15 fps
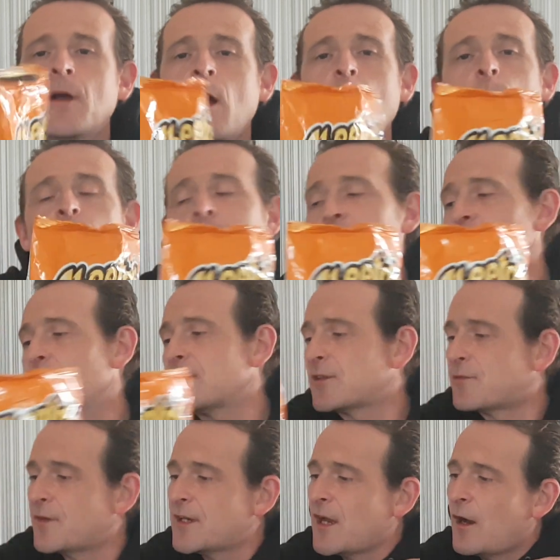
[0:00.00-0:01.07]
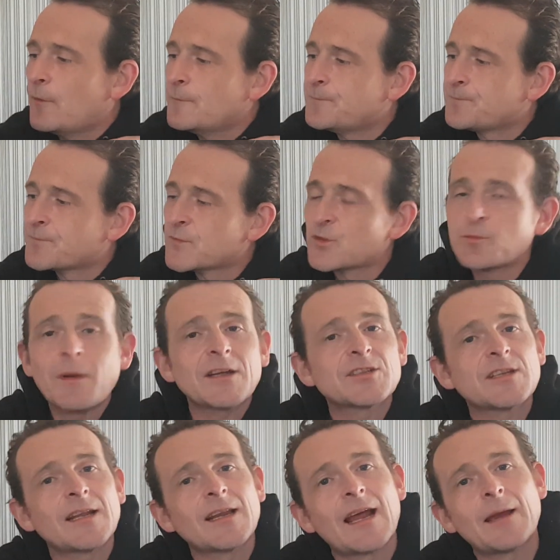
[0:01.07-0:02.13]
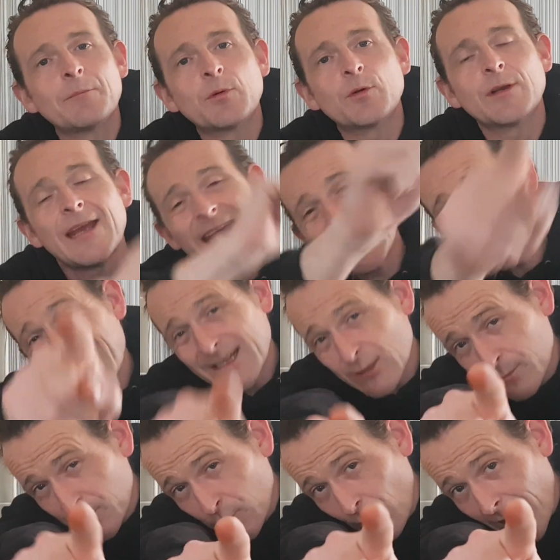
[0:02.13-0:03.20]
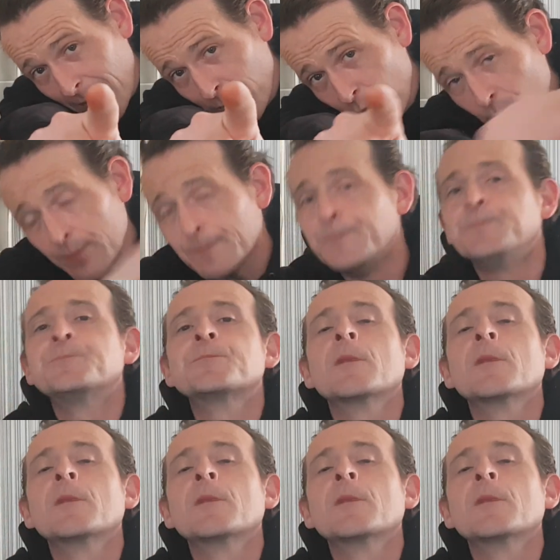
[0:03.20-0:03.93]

Hope you enjoyed this video. Smash that like button, hit that subscribe button,